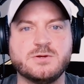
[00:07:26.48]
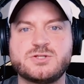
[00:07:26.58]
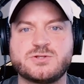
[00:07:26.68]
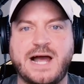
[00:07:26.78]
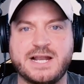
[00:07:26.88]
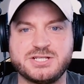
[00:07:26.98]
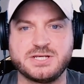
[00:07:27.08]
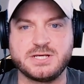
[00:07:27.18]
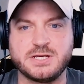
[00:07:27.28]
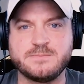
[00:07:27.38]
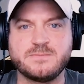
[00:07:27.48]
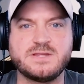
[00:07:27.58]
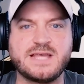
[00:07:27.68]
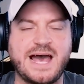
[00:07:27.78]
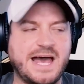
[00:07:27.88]
strategy
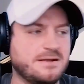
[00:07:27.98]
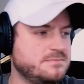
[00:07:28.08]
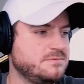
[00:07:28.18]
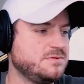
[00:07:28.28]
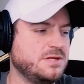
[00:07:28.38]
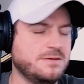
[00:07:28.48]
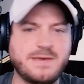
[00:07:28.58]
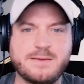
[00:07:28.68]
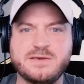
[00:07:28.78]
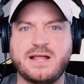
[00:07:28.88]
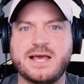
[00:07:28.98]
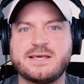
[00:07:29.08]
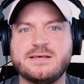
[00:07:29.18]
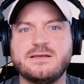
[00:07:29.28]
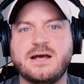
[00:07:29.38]
that, maybe like,